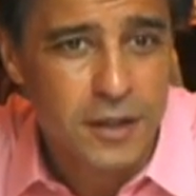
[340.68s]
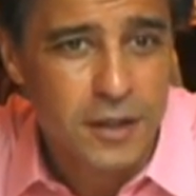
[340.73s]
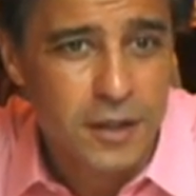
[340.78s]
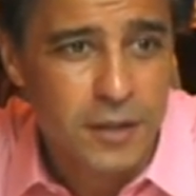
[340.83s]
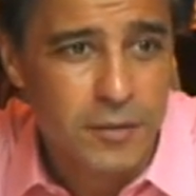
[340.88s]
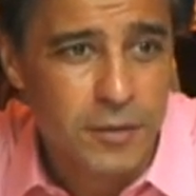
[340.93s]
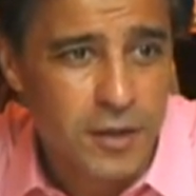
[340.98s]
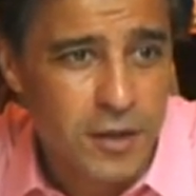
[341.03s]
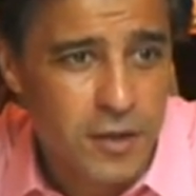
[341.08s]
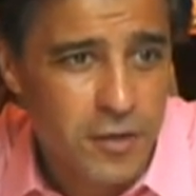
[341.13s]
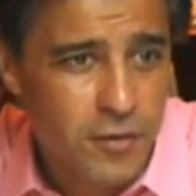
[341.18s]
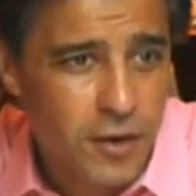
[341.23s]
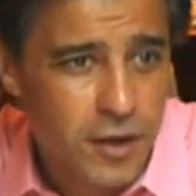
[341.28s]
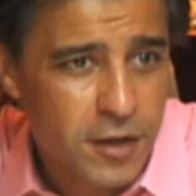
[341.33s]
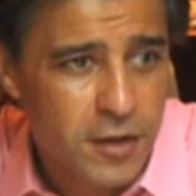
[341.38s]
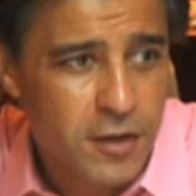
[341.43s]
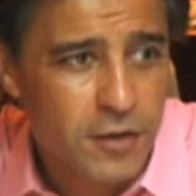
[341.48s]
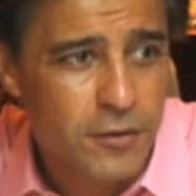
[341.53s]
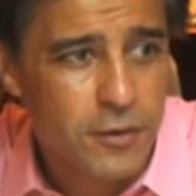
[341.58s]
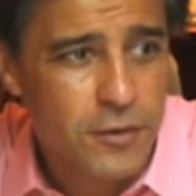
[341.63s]
But the
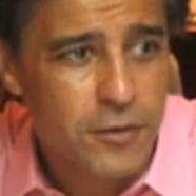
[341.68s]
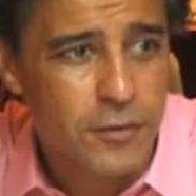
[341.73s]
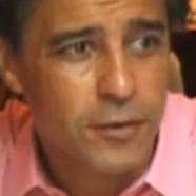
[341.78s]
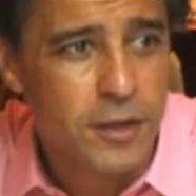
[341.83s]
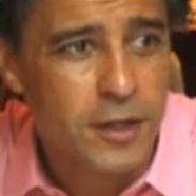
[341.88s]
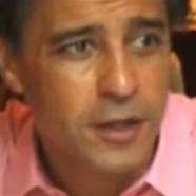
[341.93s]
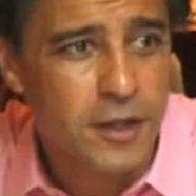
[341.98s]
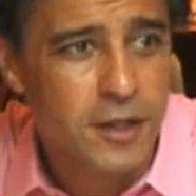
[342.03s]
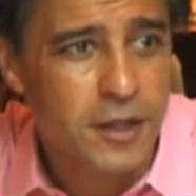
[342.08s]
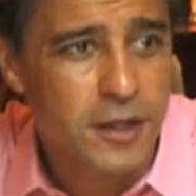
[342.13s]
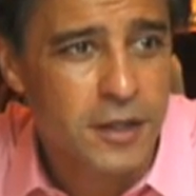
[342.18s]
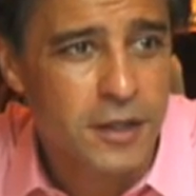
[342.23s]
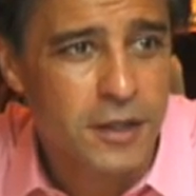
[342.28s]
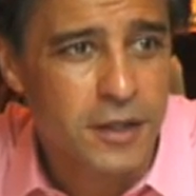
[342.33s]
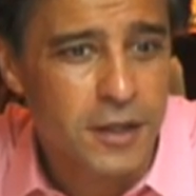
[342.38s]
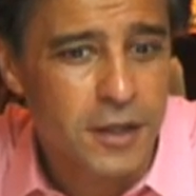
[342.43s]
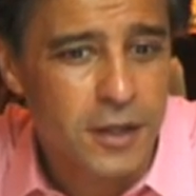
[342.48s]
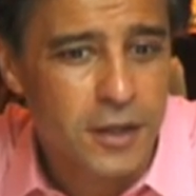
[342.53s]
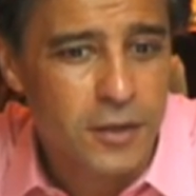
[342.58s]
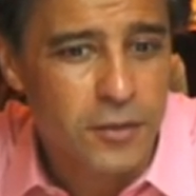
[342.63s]
strategy was really
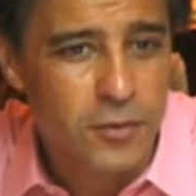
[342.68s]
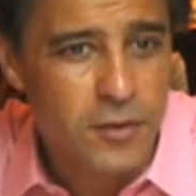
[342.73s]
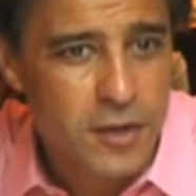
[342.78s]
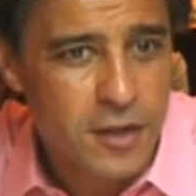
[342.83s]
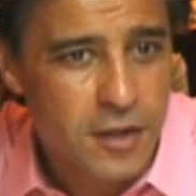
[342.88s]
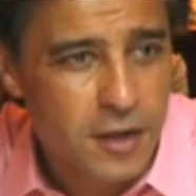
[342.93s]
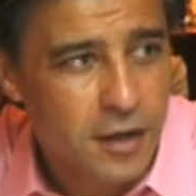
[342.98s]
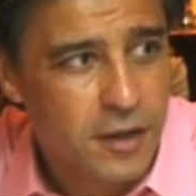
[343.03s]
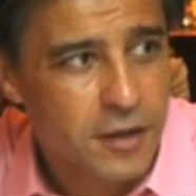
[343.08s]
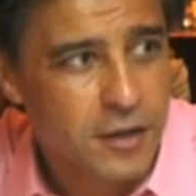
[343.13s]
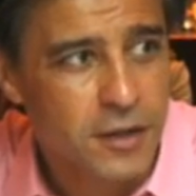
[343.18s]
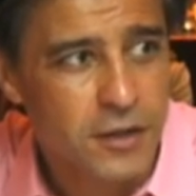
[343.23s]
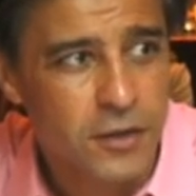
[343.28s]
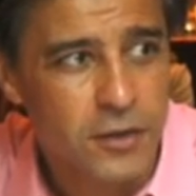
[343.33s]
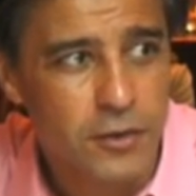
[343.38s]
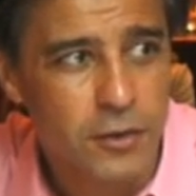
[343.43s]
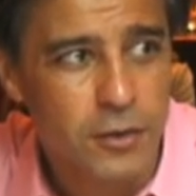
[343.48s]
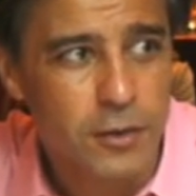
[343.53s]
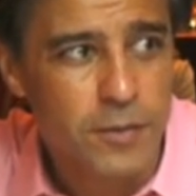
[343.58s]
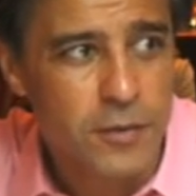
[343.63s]
to start in
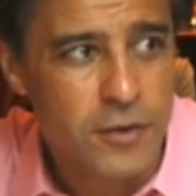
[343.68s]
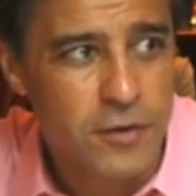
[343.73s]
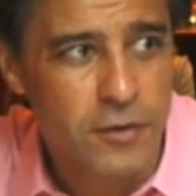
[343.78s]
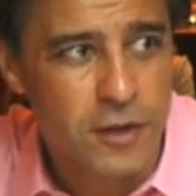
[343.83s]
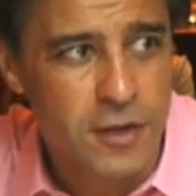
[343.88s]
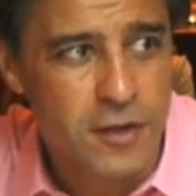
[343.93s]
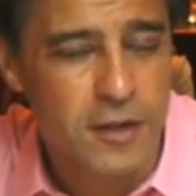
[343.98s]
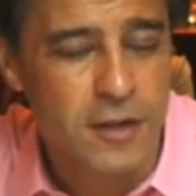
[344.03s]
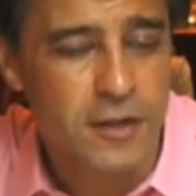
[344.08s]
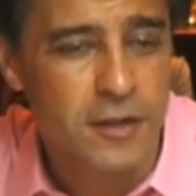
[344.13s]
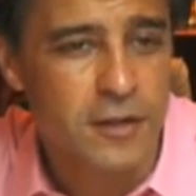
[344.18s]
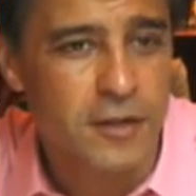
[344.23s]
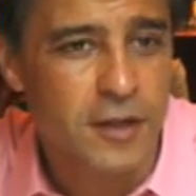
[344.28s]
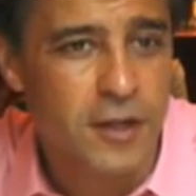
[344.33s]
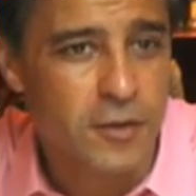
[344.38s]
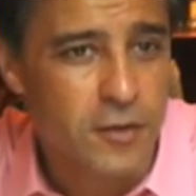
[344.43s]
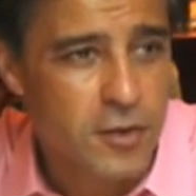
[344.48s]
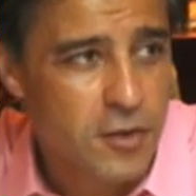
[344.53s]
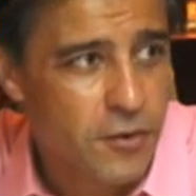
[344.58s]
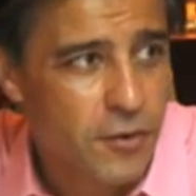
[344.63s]
Europe, Switzerland
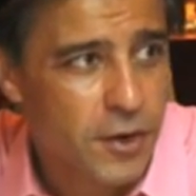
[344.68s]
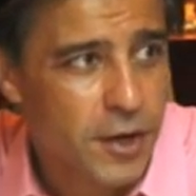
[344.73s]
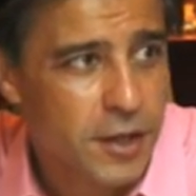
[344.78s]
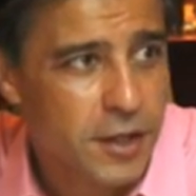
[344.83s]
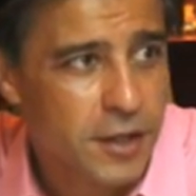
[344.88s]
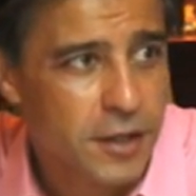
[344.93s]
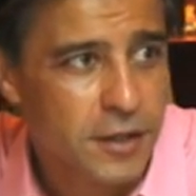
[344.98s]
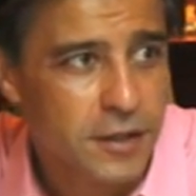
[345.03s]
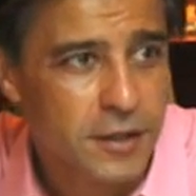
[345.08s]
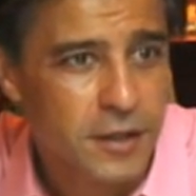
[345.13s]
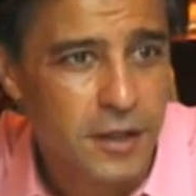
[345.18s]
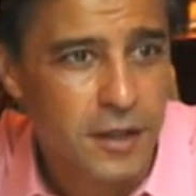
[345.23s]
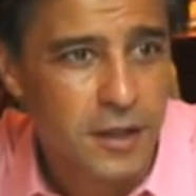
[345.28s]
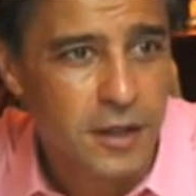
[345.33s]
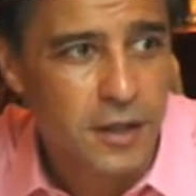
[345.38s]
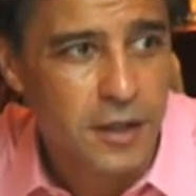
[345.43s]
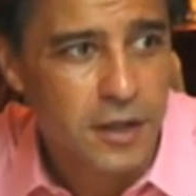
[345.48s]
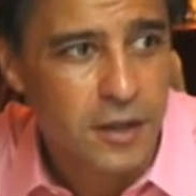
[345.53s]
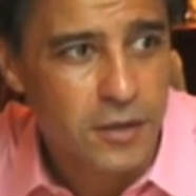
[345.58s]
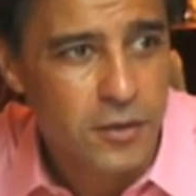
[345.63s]
and Australia
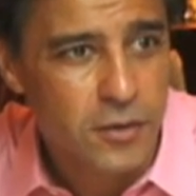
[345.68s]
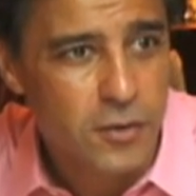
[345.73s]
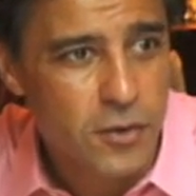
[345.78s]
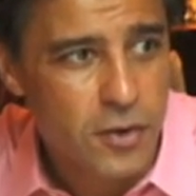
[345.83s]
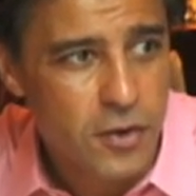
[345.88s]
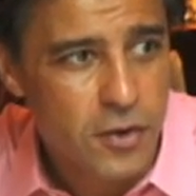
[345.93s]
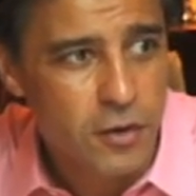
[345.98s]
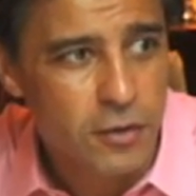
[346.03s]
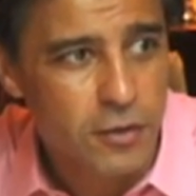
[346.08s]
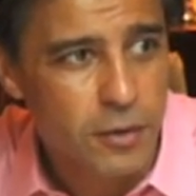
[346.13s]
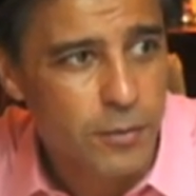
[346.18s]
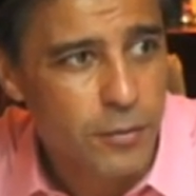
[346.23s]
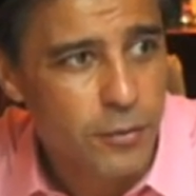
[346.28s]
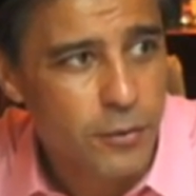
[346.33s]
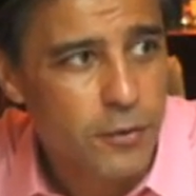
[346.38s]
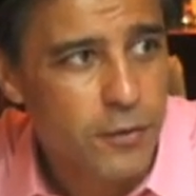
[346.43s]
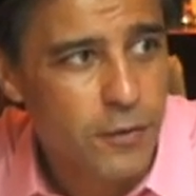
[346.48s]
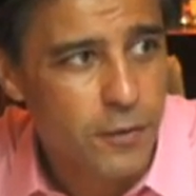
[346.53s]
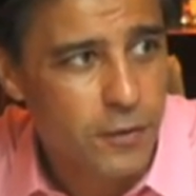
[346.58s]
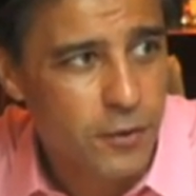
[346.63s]
to show the
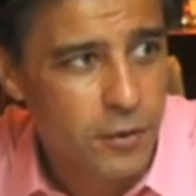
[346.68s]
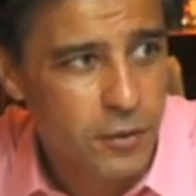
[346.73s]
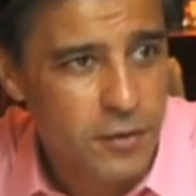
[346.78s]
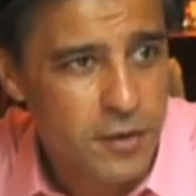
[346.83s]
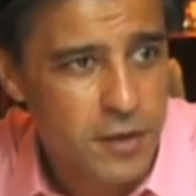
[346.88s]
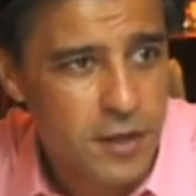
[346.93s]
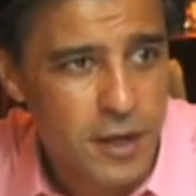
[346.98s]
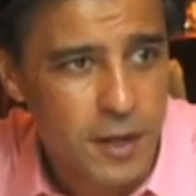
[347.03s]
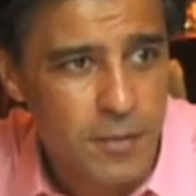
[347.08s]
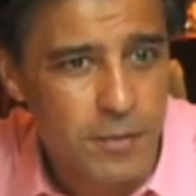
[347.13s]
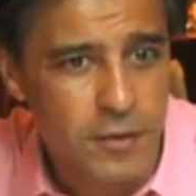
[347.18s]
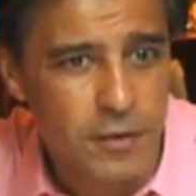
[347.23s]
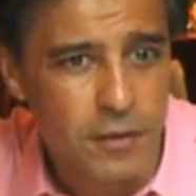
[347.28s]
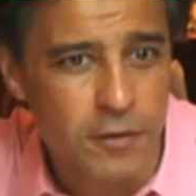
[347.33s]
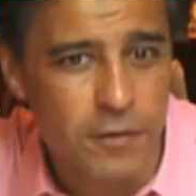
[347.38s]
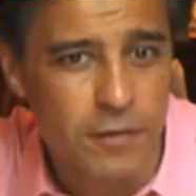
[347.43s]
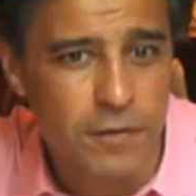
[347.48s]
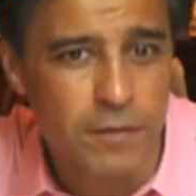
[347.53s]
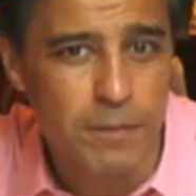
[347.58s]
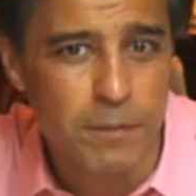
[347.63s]
proof of concept
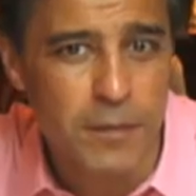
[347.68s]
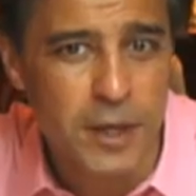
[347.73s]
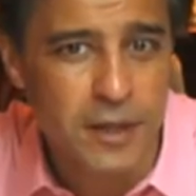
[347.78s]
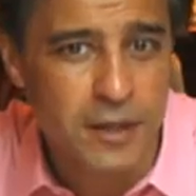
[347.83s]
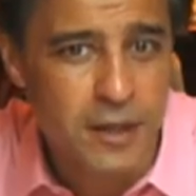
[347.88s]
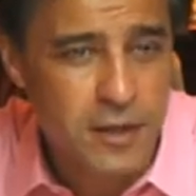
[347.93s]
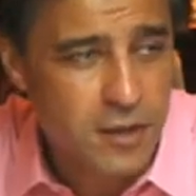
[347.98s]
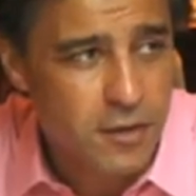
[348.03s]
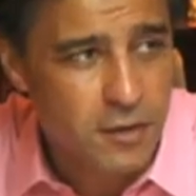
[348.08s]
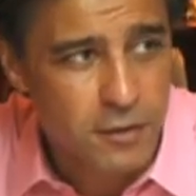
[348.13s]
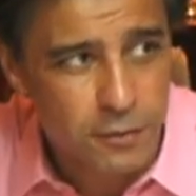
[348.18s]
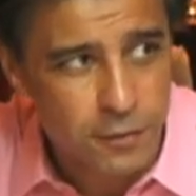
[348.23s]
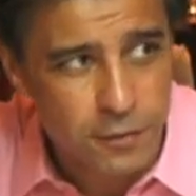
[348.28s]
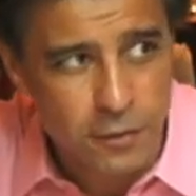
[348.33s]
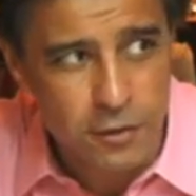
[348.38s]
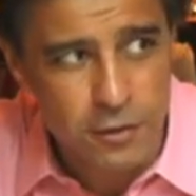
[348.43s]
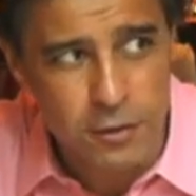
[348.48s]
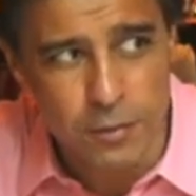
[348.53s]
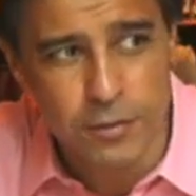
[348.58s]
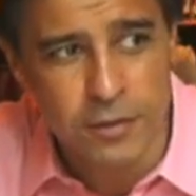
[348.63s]
of medicinal
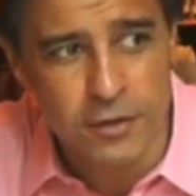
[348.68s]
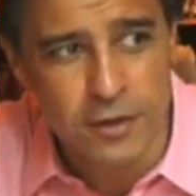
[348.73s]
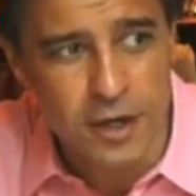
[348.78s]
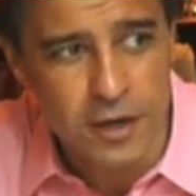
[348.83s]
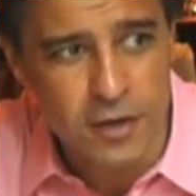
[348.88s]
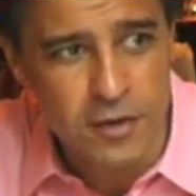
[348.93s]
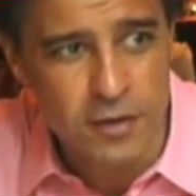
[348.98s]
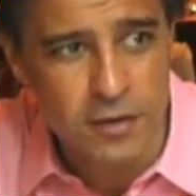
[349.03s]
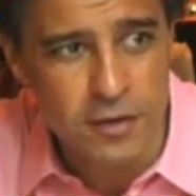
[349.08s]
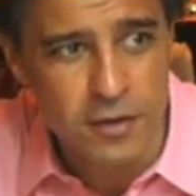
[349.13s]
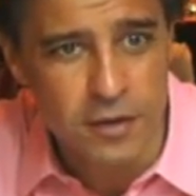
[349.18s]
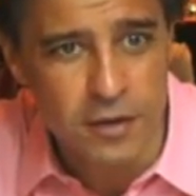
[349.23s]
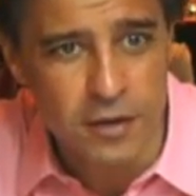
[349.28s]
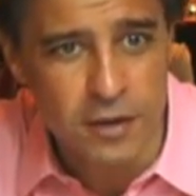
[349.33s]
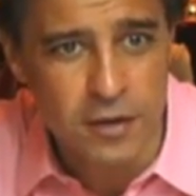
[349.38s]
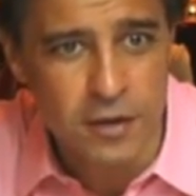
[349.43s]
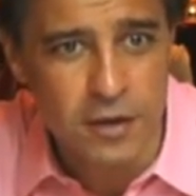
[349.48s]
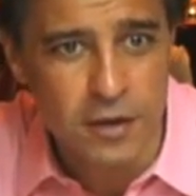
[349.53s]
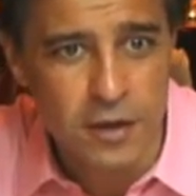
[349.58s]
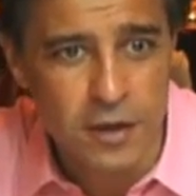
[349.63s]
photoprotection,
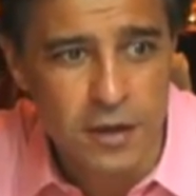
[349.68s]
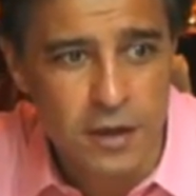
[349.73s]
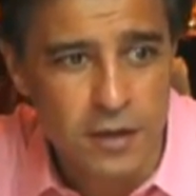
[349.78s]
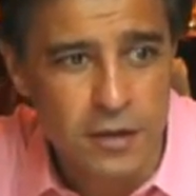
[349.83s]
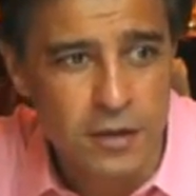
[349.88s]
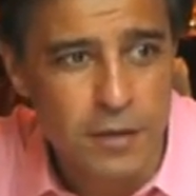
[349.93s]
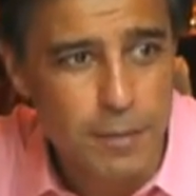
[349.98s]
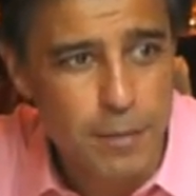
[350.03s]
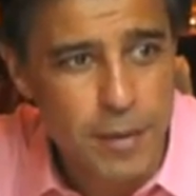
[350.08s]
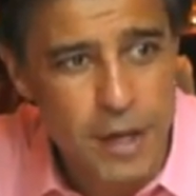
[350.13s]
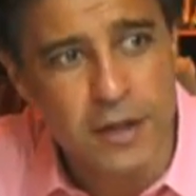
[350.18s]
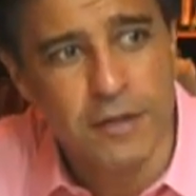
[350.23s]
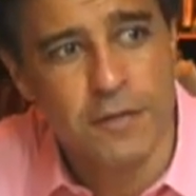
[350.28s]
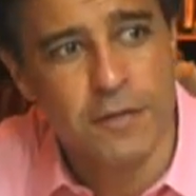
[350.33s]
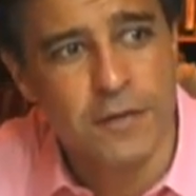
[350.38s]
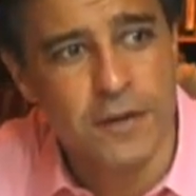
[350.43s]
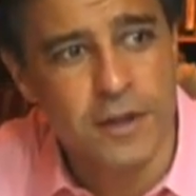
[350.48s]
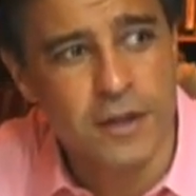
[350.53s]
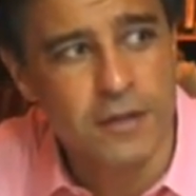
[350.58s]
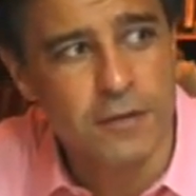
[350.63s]
the
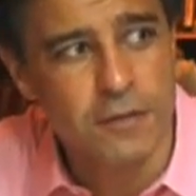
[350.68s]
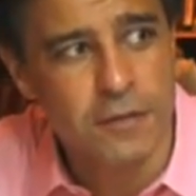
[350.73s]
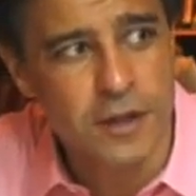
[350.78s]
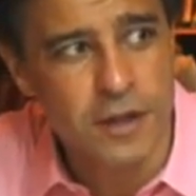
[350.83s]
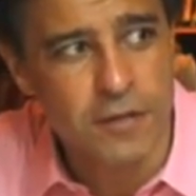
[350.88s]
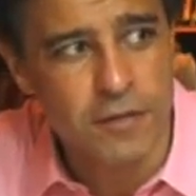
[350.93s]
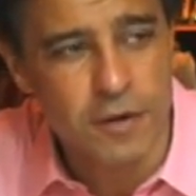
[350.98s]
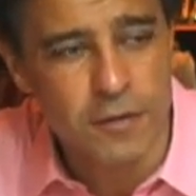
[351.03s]
benefit of giving